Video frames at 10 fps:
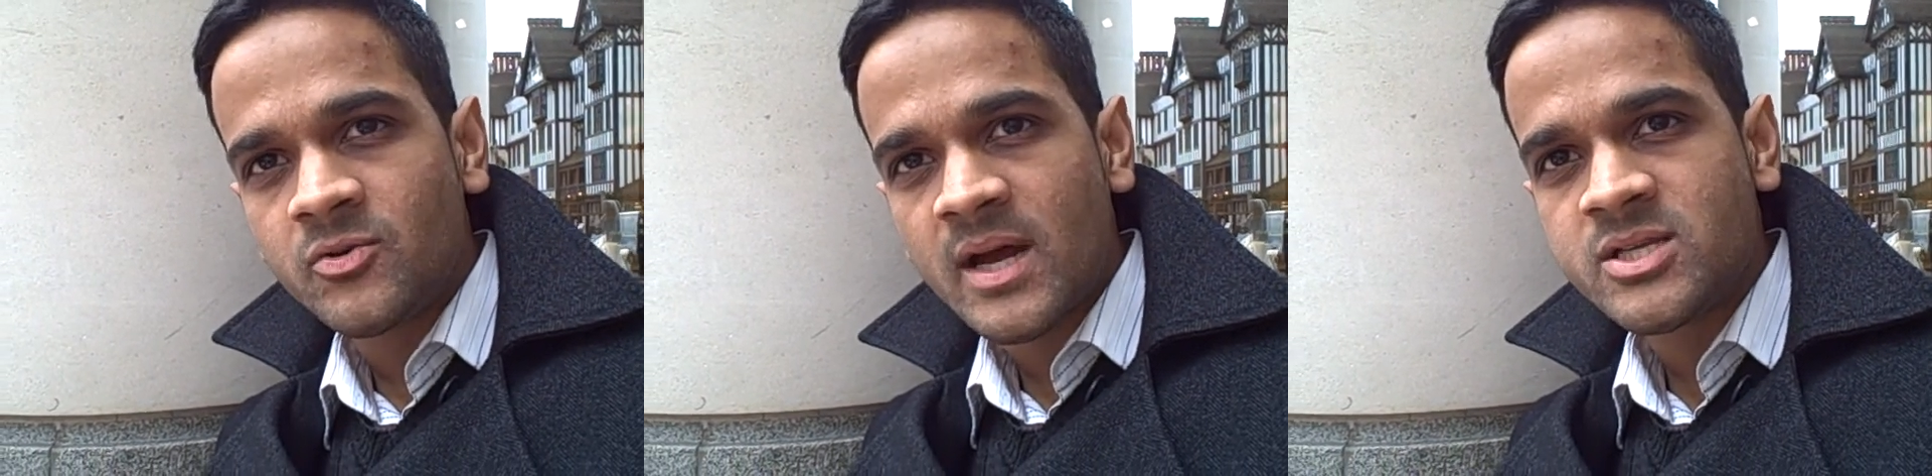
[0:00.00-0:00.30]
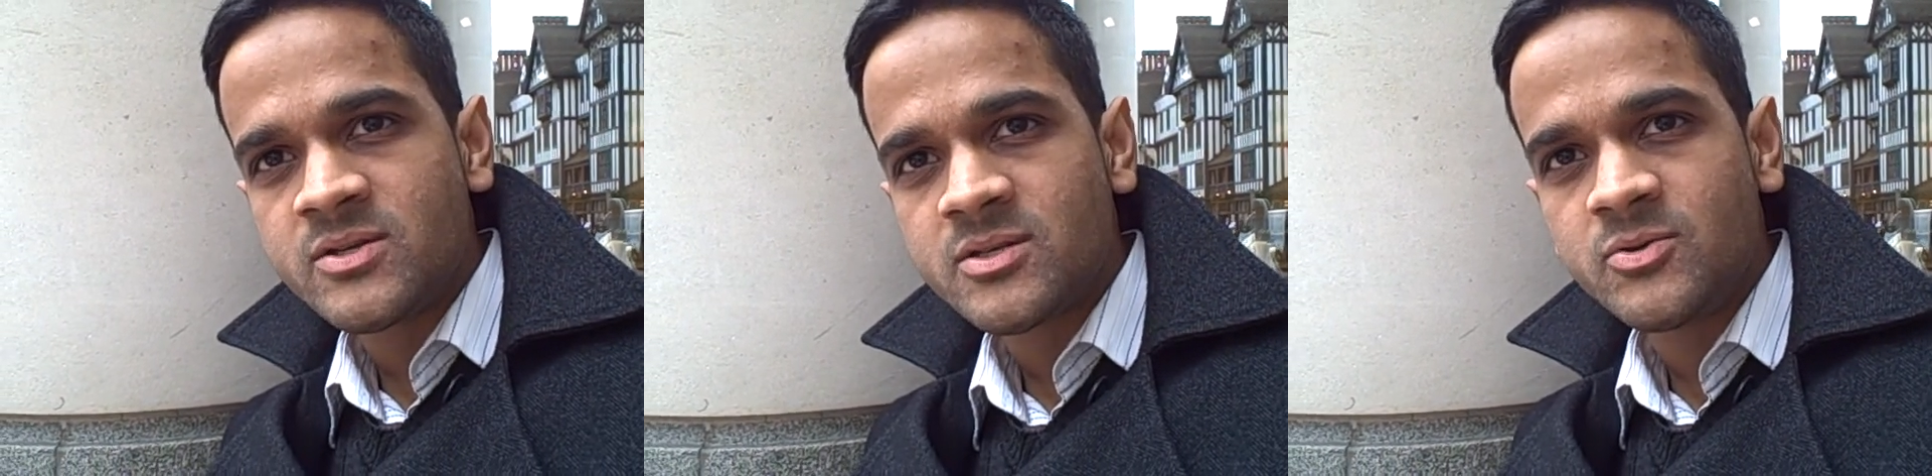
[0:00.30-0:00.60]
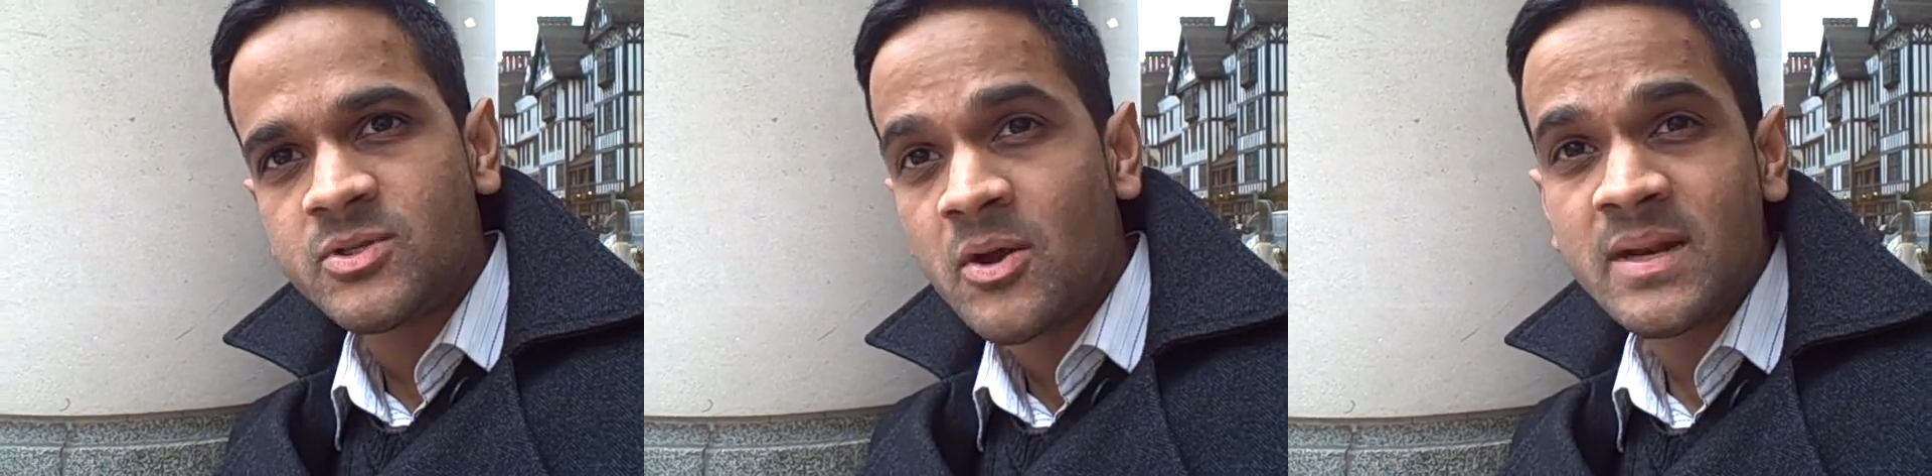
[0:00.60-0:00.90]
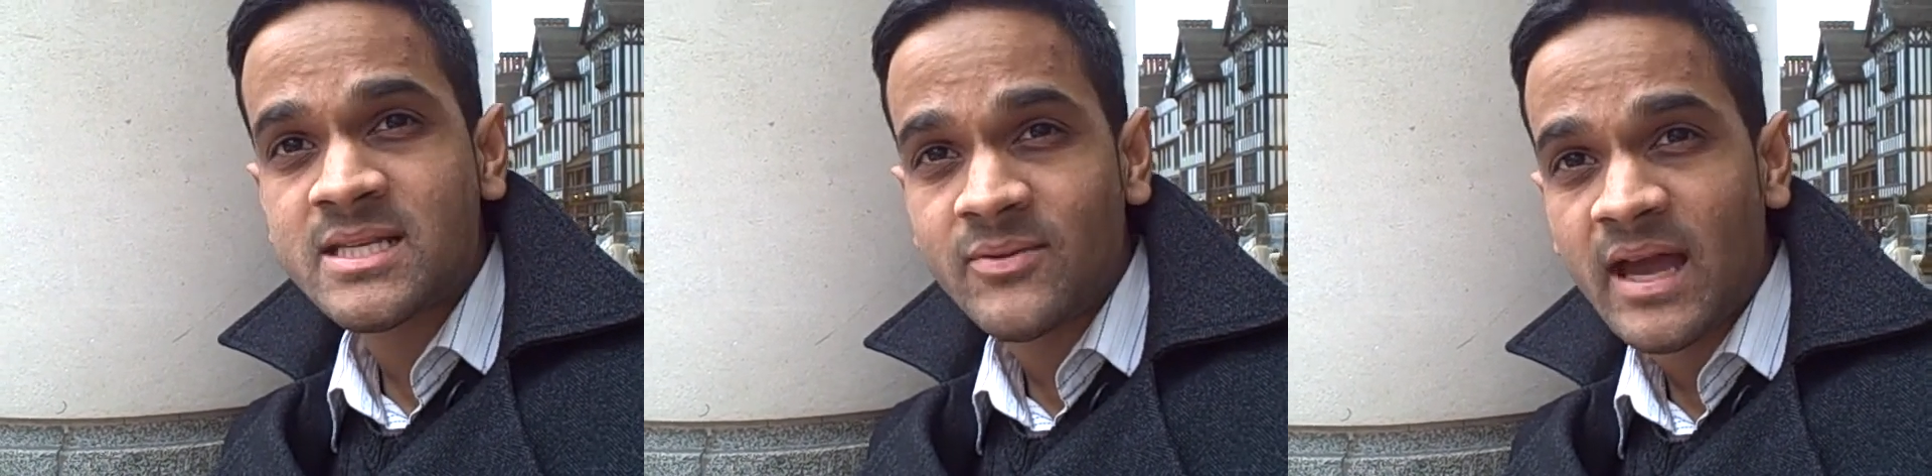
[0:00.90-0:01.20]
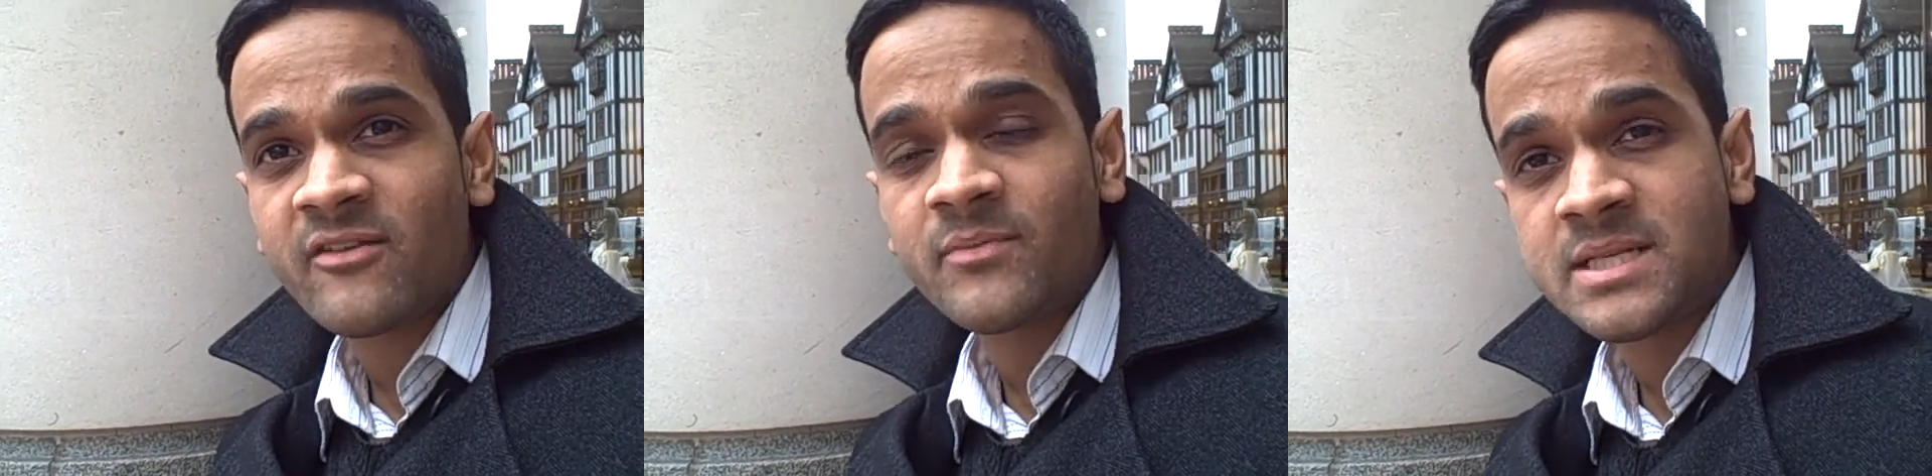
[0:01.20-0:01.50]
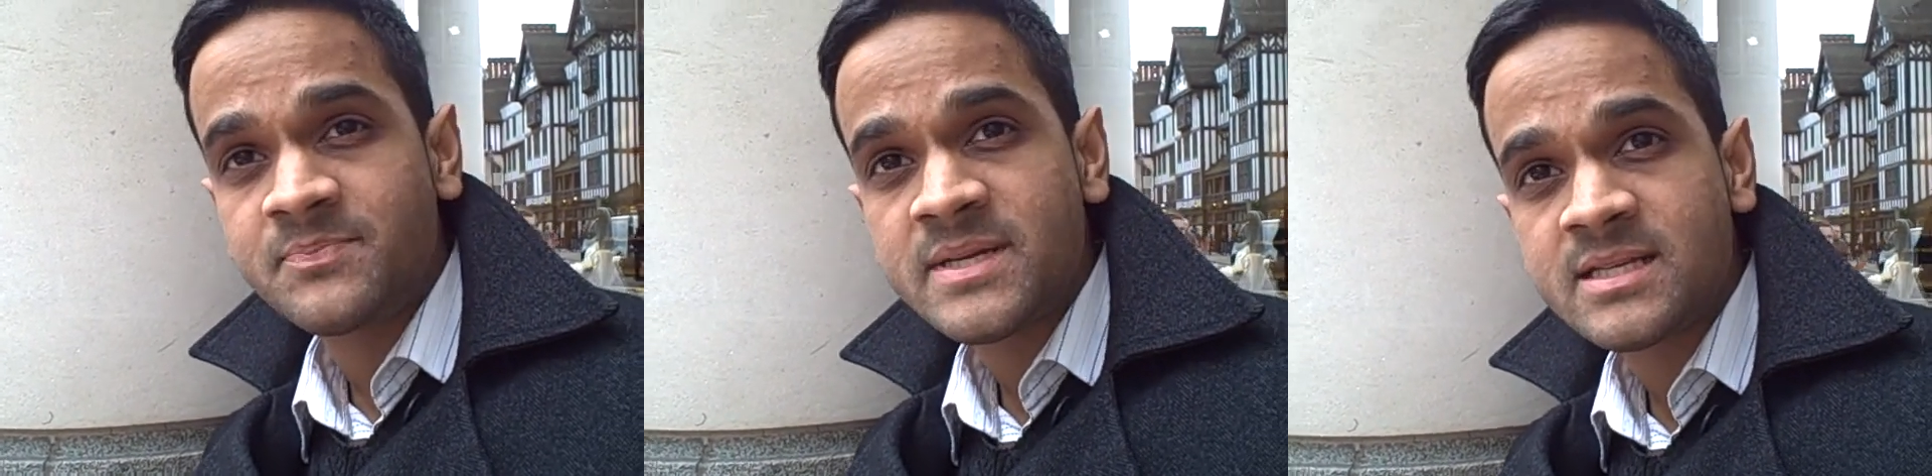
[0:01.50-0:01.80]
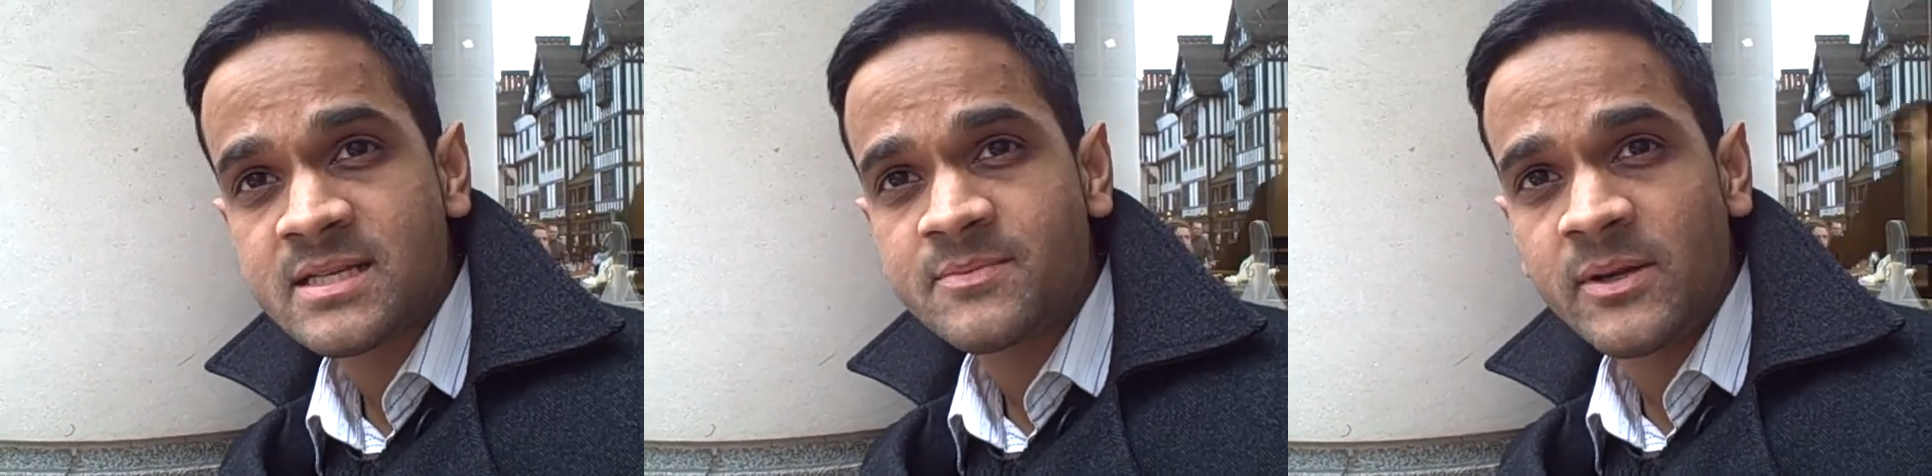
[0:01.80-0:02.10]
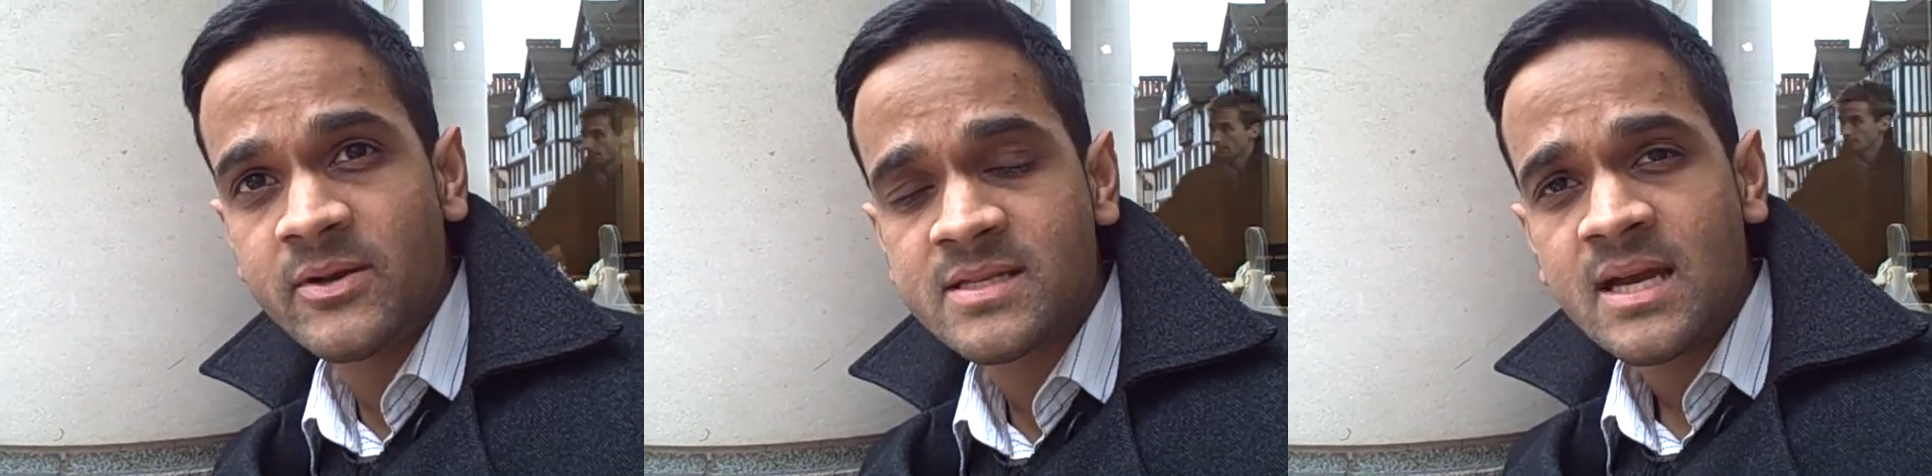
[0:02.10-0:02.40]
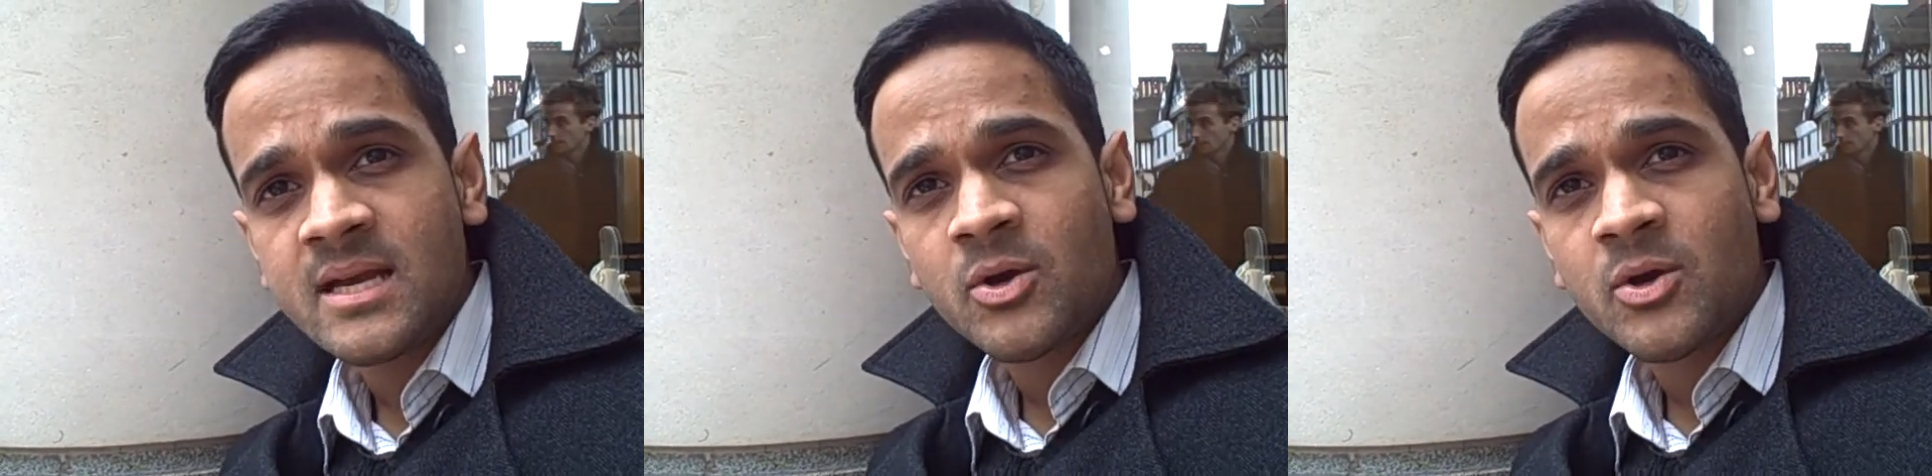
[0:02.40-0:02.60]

graduates who don't necessarily have much business experience